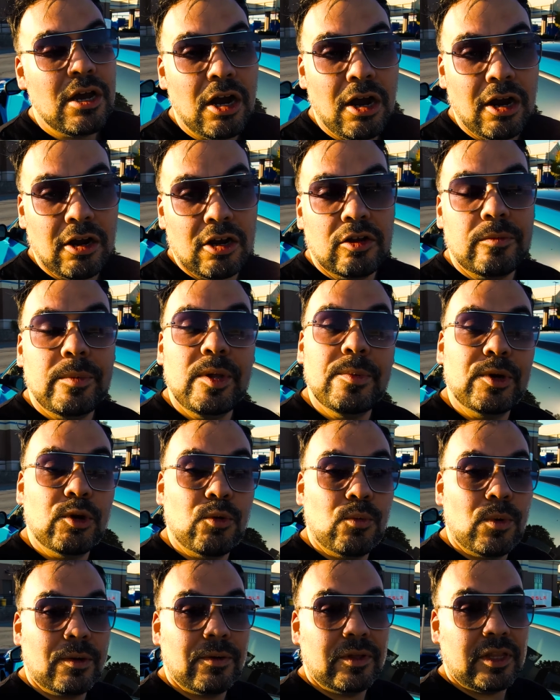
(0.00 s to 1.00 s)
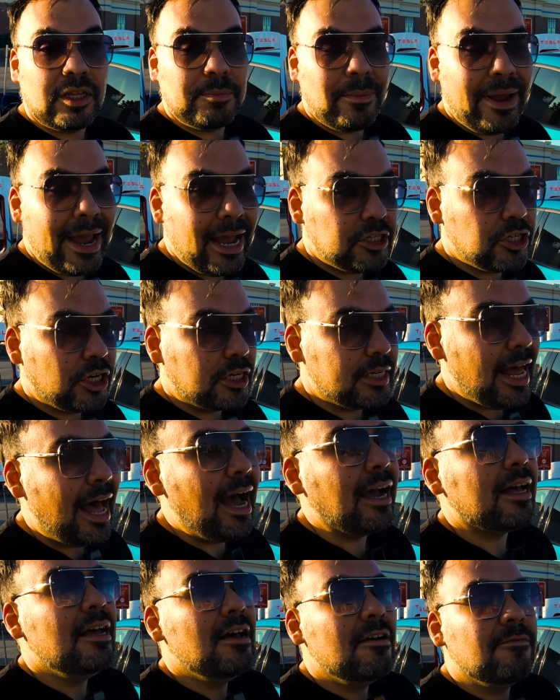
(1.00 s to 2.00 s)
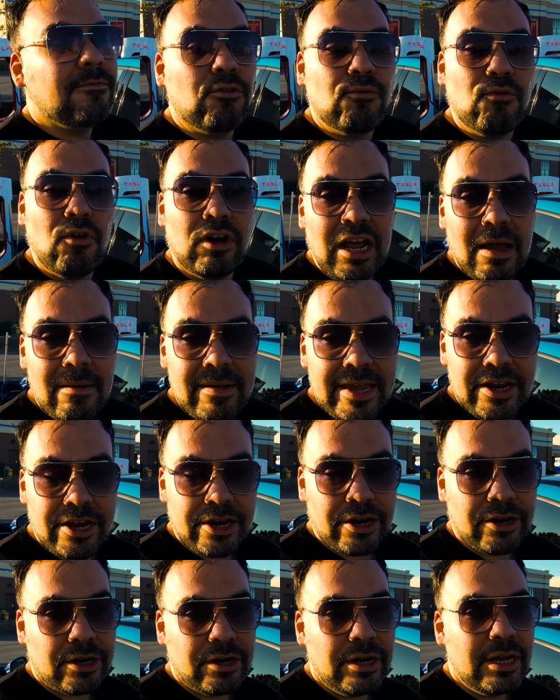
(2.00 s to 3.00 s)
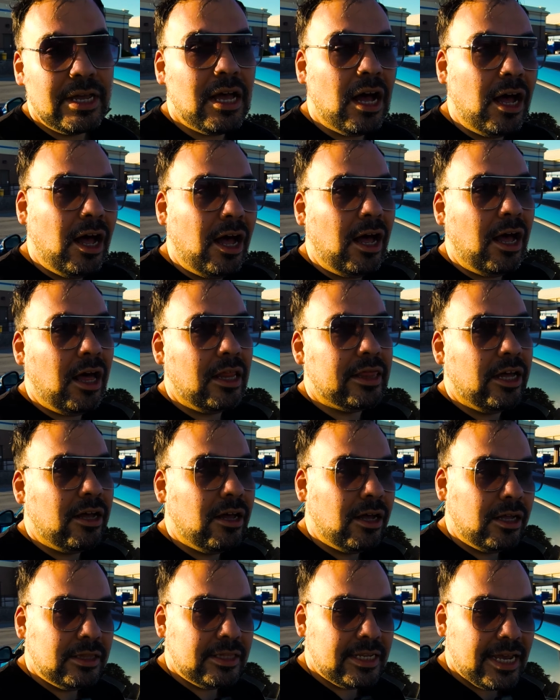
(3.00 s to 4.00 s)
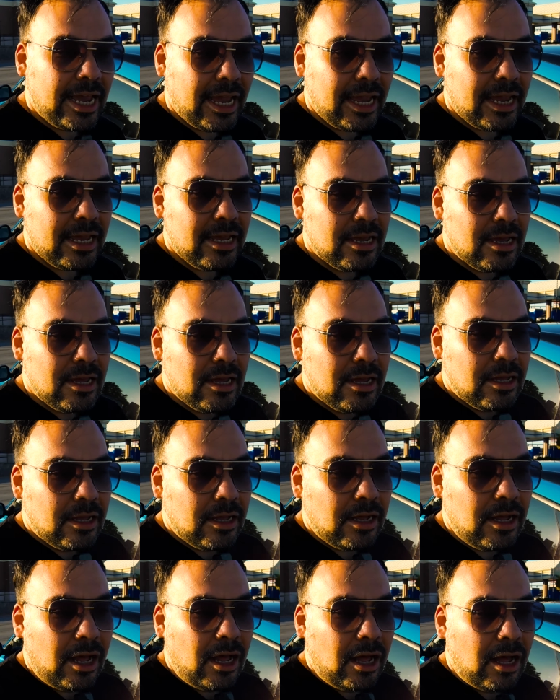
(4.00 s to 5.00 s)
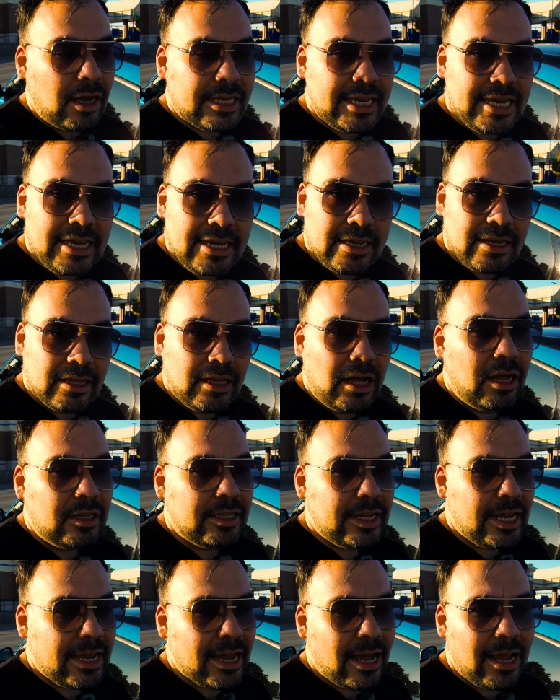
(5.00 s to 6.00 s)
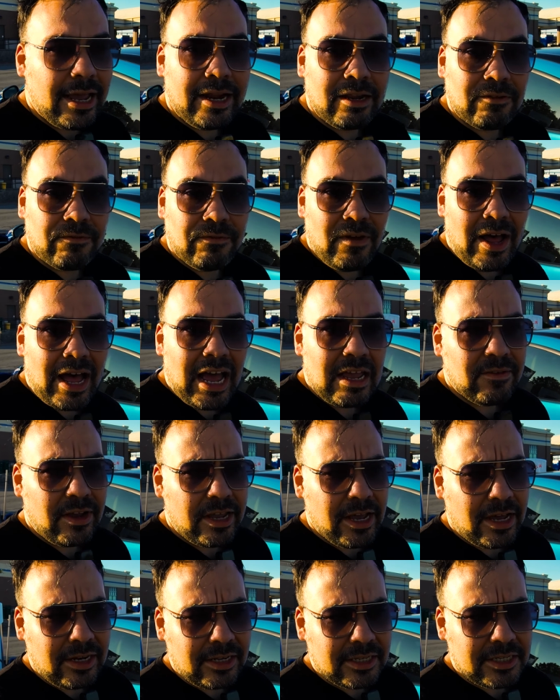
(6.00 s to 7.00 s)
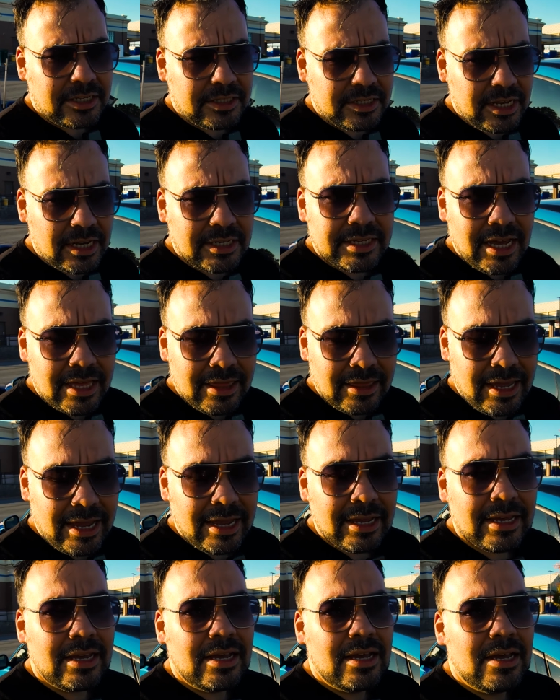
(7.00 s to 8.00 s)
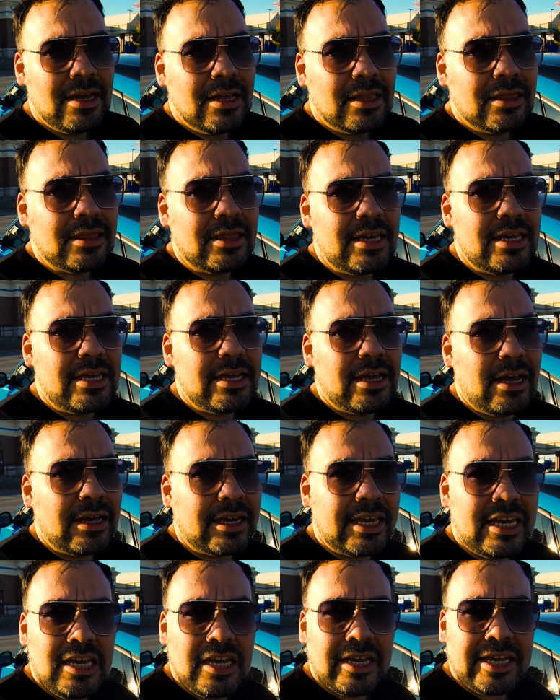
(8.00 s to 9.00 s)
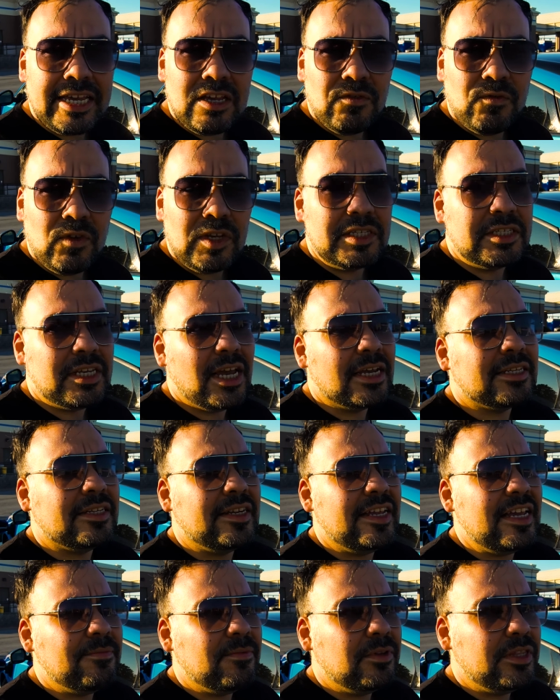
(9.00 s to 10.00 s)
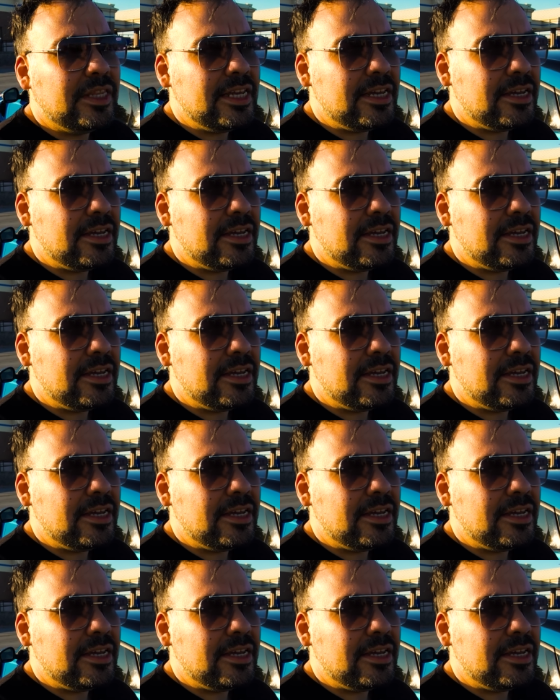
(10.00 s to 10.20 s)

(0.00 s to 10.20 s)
are going to be able to work with the Magic Dock. From what I hear, the Hyundai Ioniq 5, Ioniq 6, I think, the Kia EV6, and even